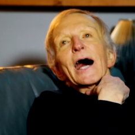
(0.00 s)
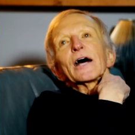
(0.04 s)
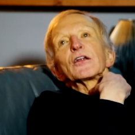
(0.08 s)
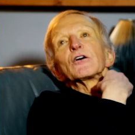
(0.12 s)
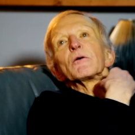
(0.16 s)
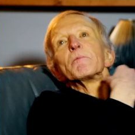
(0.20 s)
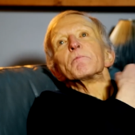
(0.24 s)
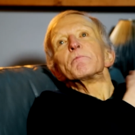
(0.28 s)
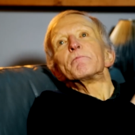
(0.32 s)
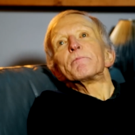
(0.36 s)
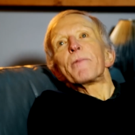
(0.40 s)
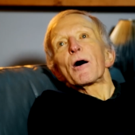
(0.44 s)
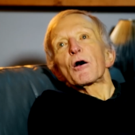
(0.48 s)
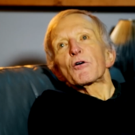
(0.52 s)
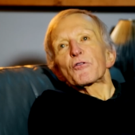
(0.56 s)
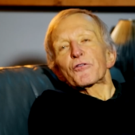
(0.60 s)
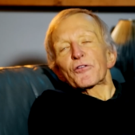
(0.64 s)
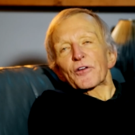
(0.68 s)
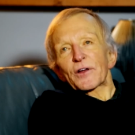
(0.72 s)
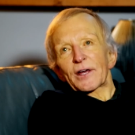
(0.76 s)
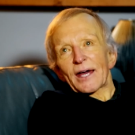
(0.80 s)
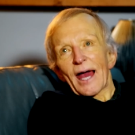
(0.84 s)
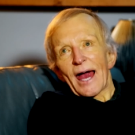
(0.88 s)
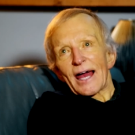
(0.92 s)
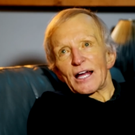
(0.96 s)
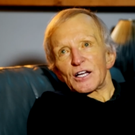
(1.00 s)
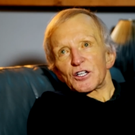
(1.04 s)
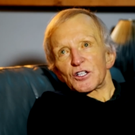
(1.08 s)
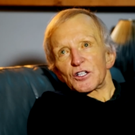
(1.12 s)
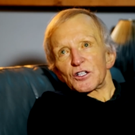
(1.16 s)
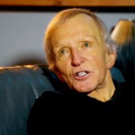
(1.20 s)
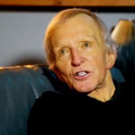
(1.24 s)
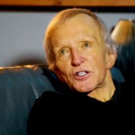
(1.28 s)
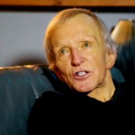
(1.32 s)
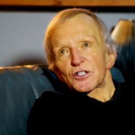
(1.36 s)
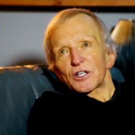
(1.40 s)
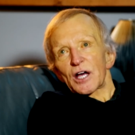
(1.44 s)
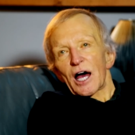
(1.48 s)
And on both
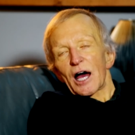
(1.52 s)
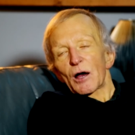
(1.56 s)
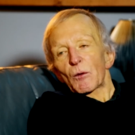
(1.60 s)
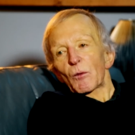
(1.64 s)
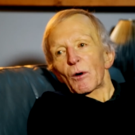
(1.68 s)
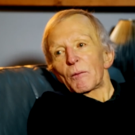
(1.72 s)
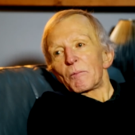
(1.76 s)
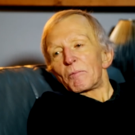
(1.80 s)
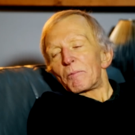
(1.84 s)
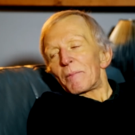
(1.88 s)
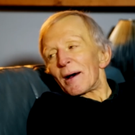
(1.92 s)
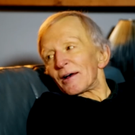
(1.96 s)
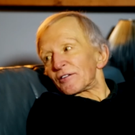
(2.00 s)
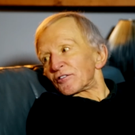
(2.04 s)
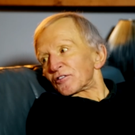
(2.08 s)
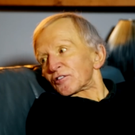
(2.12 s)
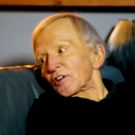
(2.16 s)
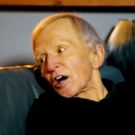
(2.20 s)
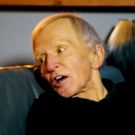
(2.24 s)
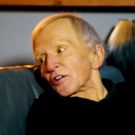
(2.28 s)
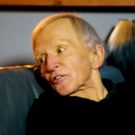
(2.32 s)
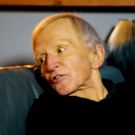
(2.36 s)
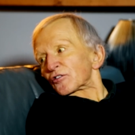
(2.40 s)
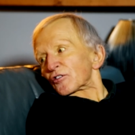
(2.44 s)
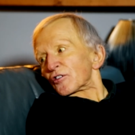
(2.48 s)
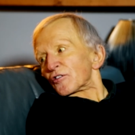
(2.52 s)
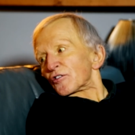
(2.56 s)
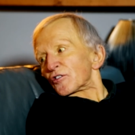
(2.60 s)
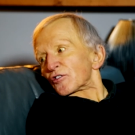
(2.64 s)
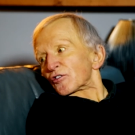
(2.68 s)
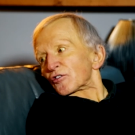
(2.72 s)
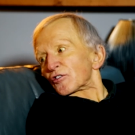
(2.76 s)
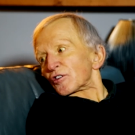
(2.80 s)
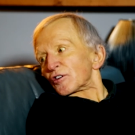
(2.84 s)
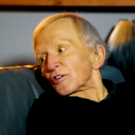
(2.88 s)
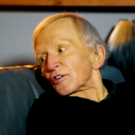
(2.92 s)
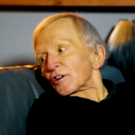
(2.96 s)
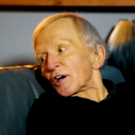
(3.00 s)
occasions, I won Best Dancer in the
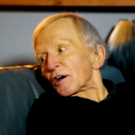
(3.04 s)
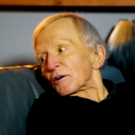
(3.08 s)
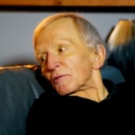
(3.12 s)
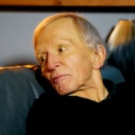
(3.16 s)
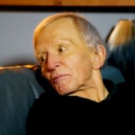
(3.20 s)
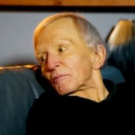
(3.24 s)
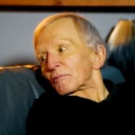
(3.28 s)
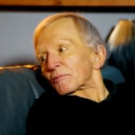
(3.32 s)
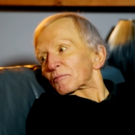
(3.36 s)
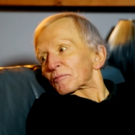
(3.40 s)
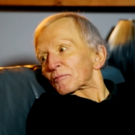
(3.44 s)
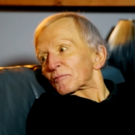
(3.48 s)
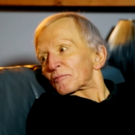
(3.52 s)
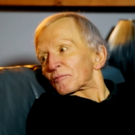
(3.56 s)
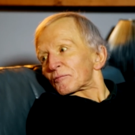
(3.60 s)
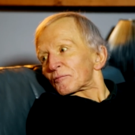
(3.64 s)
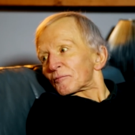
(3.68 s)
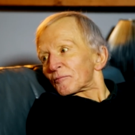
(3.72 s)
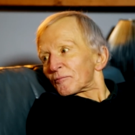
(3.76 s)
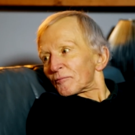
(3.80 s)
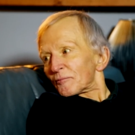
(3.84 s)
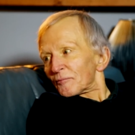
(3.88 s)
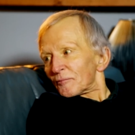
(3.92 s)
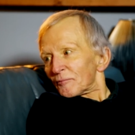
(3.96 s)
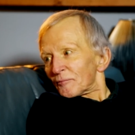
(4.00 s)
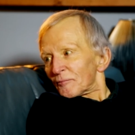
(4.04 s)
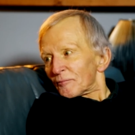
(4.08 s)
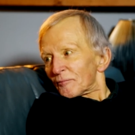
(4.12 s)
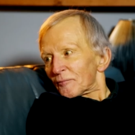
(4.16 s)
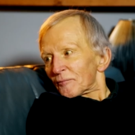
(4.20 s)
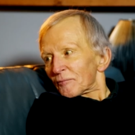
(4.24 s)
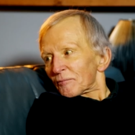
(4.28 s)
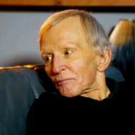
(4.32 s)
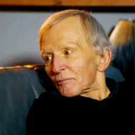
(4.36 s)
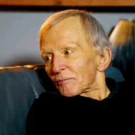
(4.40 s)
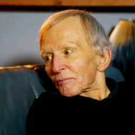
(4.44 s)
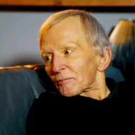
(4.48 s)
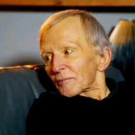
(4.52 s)
Studio.
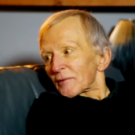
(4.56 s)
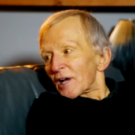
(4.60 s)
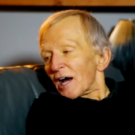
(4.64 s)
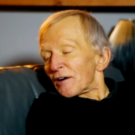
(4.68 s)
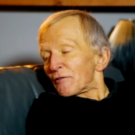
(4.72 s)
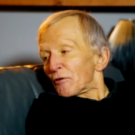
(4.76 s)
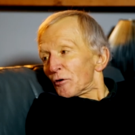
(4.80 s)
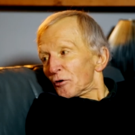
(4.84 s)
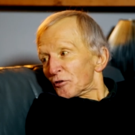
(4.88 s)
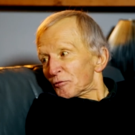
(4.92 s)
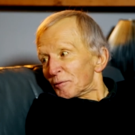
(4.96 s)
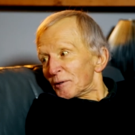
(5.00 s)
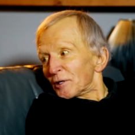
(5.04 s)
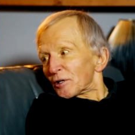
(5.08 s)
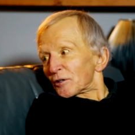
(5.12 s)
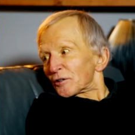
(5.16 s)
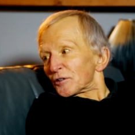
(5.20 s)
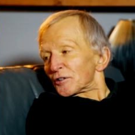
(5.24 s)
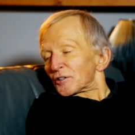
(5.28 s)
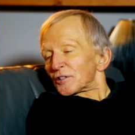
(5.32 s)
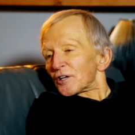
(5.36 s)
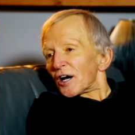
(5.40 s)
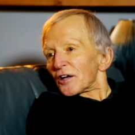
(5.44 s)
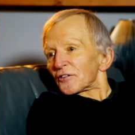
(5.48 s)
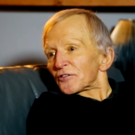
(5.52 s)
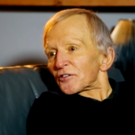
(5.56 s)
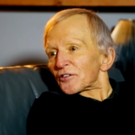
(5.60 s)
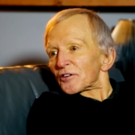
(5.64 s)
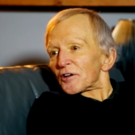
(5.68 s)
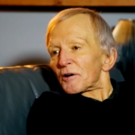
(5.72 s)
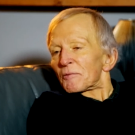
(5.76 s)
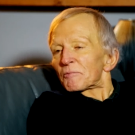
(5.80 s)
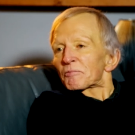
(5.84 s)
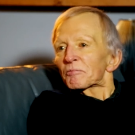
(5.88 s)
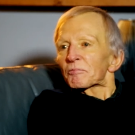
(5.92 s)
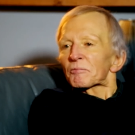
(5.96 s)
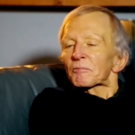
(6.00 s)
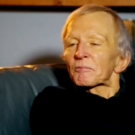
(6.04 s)
Right. I've always been a good
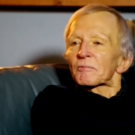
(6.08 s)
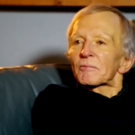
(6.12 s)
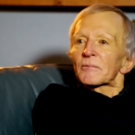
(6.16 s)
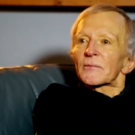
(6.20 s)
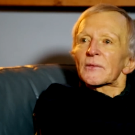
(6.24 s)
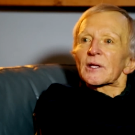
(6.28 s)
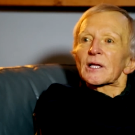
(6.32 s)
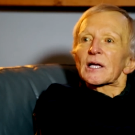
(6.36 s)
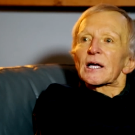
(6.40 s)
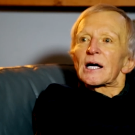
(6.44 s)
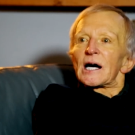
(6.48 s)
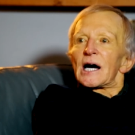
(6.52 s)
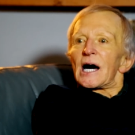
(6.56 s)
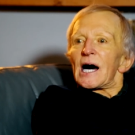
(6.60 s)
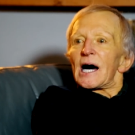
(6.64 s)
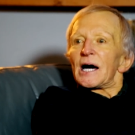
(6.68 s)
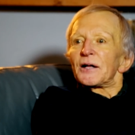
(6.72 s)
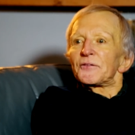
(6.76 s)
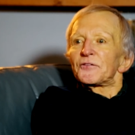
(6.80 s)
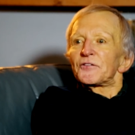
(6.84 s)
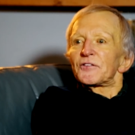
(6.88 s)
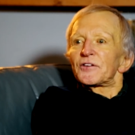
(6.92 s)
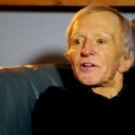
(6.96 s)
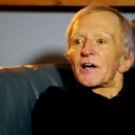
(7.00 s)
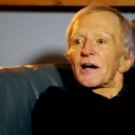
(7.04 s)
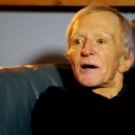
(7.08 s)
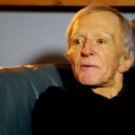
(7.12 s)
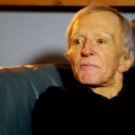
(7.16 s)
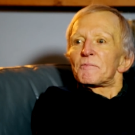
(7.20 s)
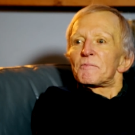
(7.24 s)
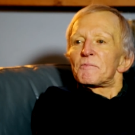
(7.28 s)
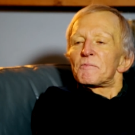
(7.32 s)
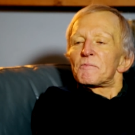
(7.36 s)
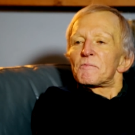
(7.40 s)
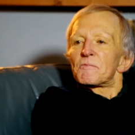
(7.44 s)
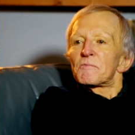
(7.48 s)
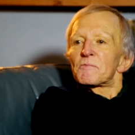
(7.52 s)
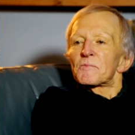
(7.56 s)
dancer. There you go. And
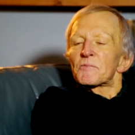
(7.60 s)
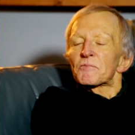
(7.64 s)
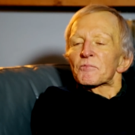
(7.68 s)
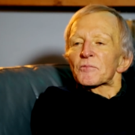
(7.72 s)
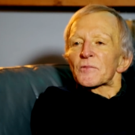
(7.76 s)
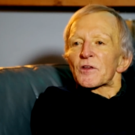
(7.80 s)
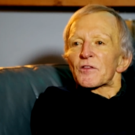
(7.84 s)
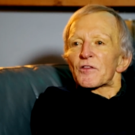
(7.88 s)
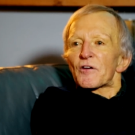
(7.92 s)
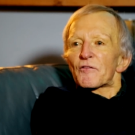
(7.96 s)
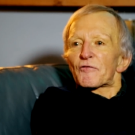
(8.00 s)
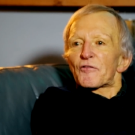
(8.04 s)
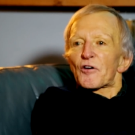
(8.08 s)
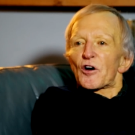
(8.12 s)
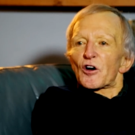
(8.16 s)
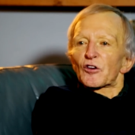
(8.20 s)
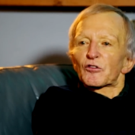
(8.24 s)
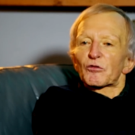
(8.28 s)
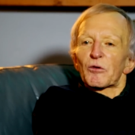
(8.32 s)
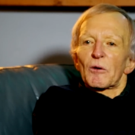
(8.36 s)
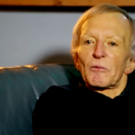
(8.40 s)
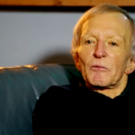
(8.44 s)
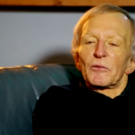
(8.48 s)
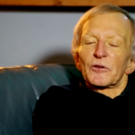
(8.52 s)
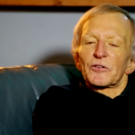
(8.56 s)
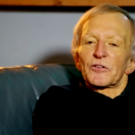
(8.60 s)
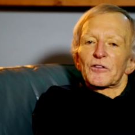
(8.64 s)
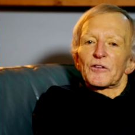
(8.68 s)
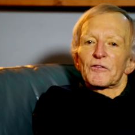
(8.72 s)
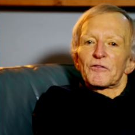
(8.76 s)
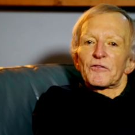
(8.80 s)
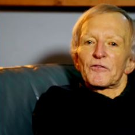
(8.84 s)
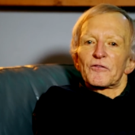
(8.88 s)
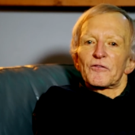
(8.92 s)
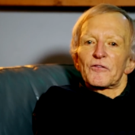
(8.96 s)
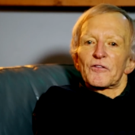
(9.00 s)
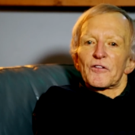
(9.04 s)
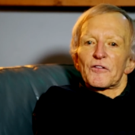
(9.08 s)
the first one was the
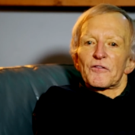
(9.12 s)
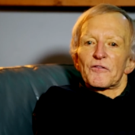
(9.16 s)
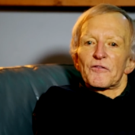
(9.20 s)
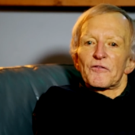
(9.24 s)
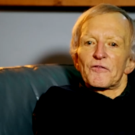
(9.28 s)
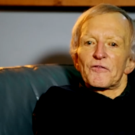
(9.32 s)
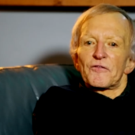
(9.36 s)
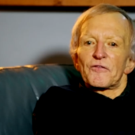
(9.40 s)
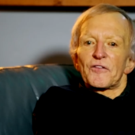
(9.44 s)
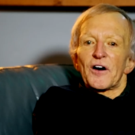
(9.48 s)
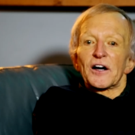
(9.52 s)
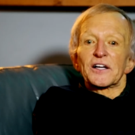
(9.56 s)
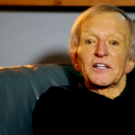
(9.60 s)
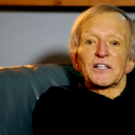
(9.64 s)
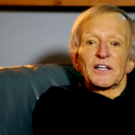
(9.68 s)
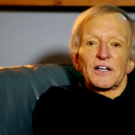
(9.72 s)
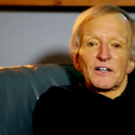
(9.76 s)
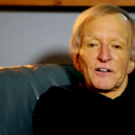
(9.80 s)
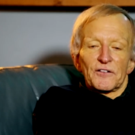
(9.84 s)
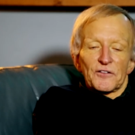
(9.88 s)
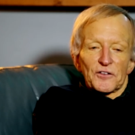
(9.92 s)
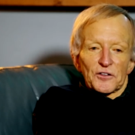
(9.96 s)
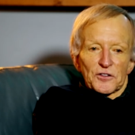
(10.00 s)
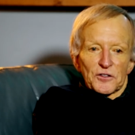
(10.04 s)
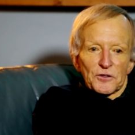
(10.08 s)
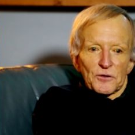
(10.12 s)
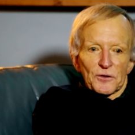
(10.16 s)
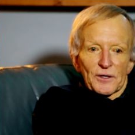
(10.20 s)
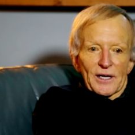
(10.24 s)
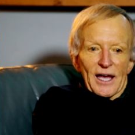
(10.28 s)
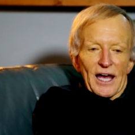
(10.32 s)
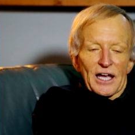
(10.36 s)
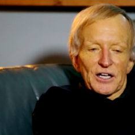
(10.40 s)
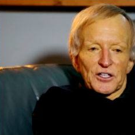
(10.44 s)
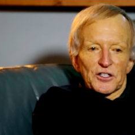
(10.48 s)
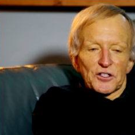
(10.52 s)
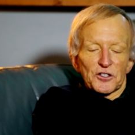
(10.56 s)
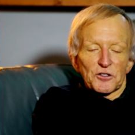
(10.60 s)
funnier of the two
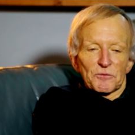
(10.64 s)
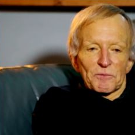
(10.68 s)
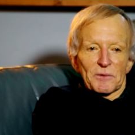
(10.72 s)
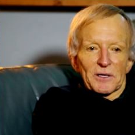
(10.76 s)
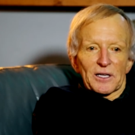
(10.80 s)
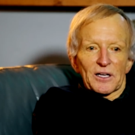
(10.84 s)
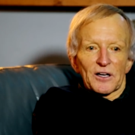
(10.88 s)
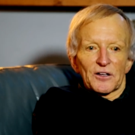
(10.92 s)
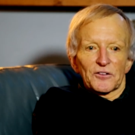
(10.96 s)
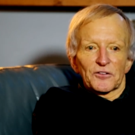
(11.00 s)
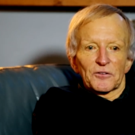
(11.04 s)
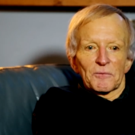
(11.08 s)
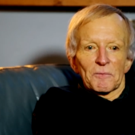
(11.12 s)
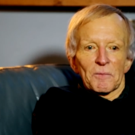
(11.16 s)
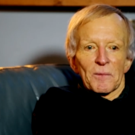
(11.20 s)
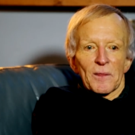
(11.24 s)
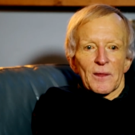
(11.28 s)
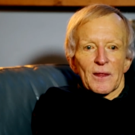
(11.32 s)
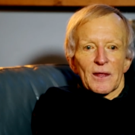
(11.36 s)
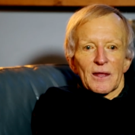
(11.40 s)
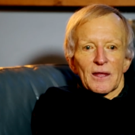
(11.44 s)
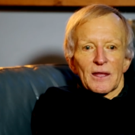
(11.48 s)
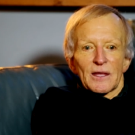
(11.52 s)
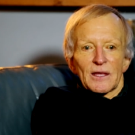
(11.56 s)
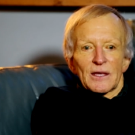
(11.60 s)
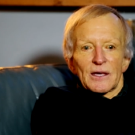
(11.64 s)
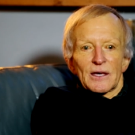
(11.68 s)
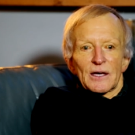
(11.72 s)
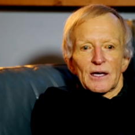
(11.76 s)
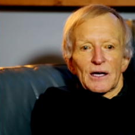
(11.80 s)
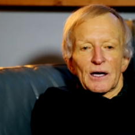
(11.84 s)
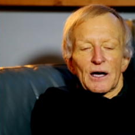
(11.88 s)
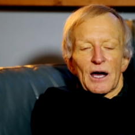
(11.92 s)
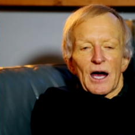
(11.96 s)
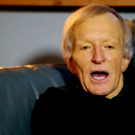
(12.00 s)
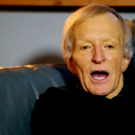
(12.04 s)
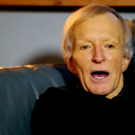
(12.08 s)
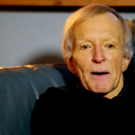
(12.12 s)
occasions because
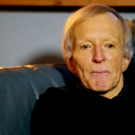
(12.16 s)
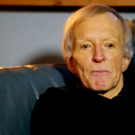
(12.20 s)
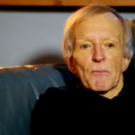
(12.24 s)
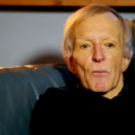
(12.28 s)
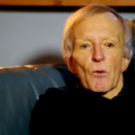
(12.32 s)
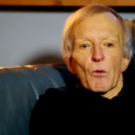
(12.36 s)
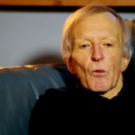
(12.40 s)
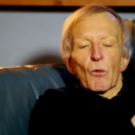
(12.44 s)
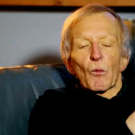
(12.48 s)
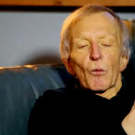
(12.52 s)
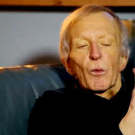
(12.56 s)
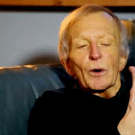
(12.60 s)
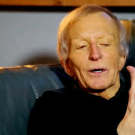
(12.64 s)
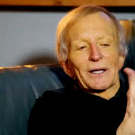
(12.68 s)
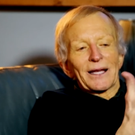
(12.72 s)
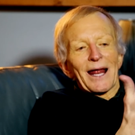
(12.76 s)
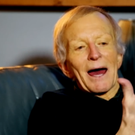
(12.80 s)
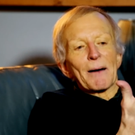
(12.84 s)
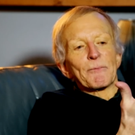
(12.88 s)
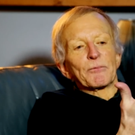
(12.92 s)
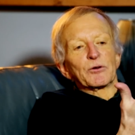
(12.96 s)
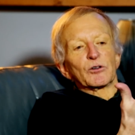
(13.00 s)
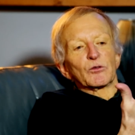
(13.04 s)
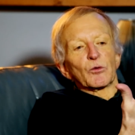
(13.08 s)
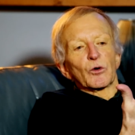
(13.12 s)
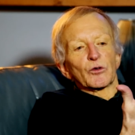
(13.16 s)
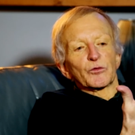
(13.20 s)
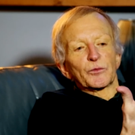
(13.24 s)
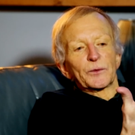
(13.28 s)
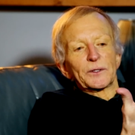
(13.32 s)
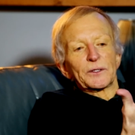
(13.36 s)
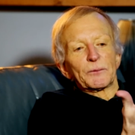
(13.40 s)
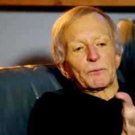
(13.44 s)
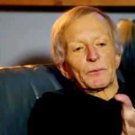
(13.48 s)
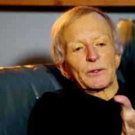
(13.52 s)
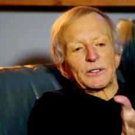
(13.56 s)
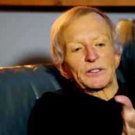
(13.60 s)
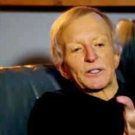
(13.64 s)
what had happened was
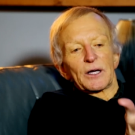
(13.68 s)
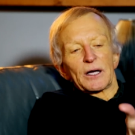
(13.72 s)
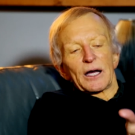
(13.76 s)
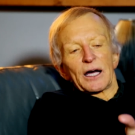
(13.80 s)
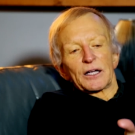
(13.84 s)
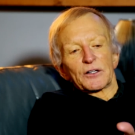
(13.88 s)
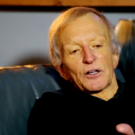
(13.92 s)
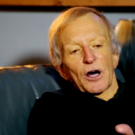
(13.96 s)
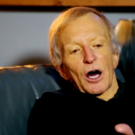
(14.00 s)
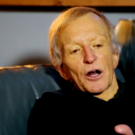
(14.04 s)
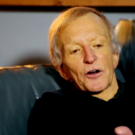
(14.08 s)
we at